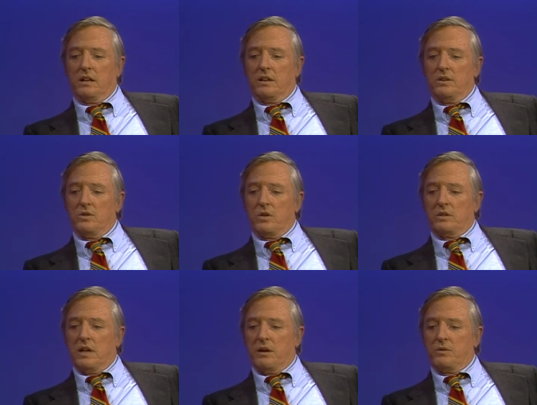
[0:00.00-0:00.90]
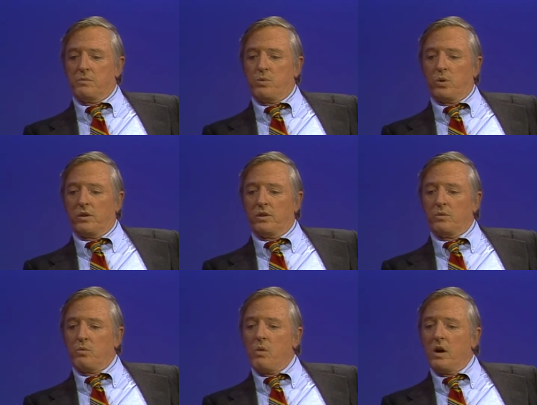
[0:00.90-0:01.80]
the New York Times reported that
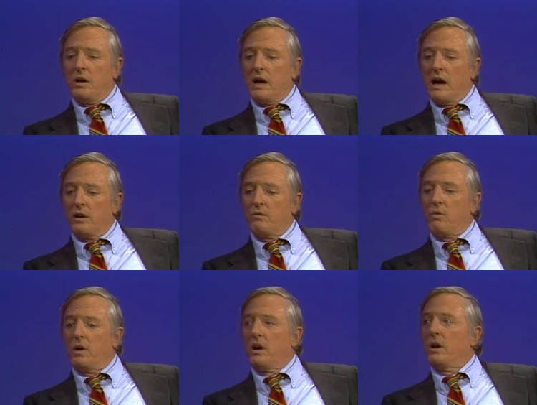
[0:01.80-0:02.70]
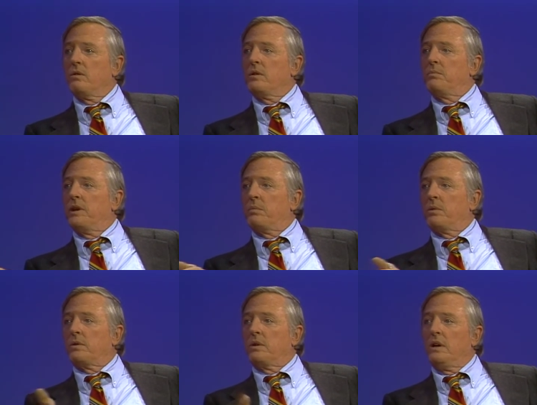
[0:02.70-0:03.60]
one out of 100
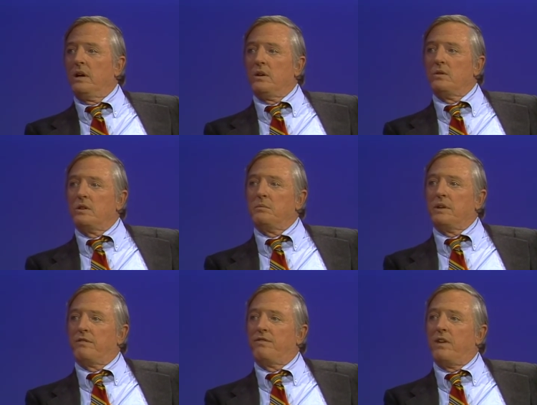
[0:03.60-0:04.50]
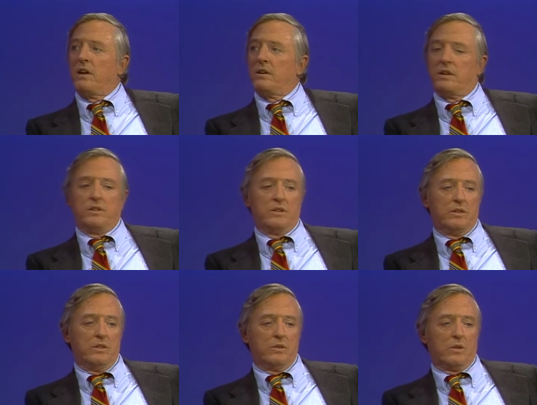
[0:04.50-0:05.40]
people who commit felonies in
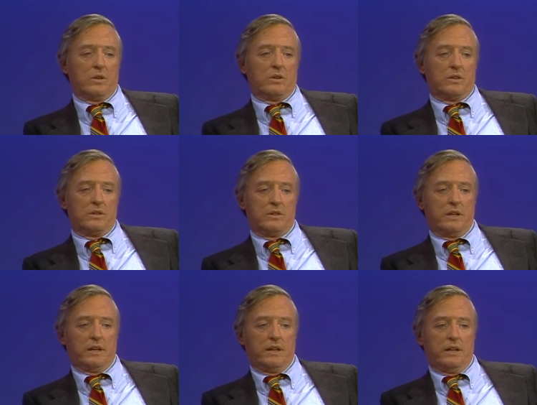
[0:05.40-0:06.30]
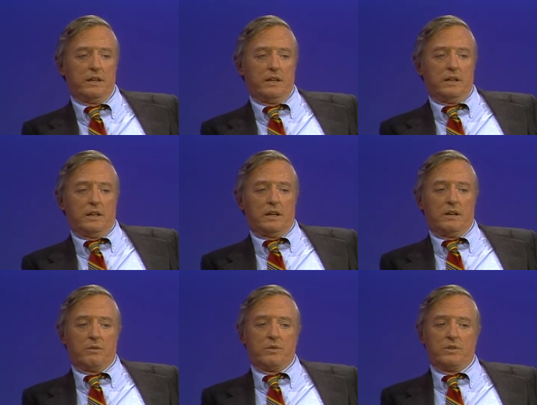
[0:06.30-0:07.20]
New York City
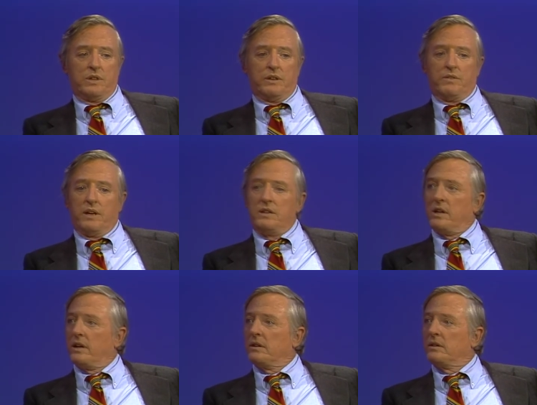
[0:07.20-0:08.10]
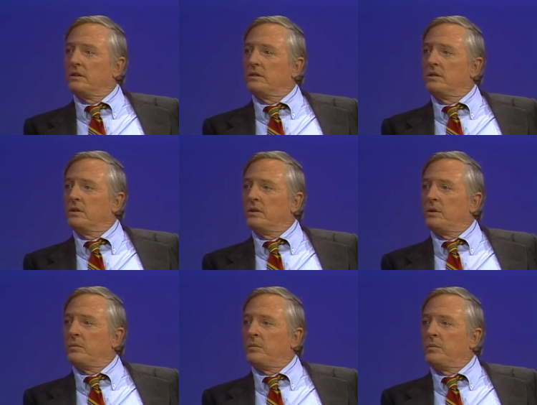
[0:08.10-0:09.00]
uh, receive a jail
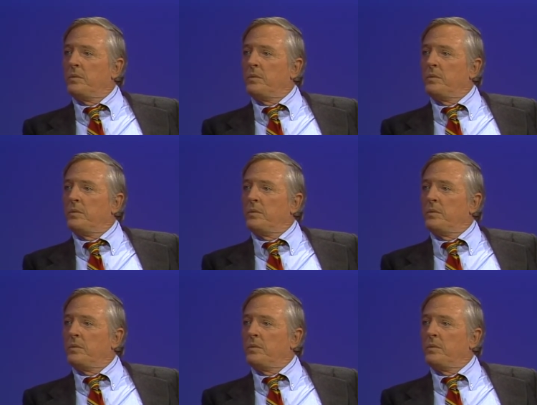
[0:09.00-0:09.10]
term.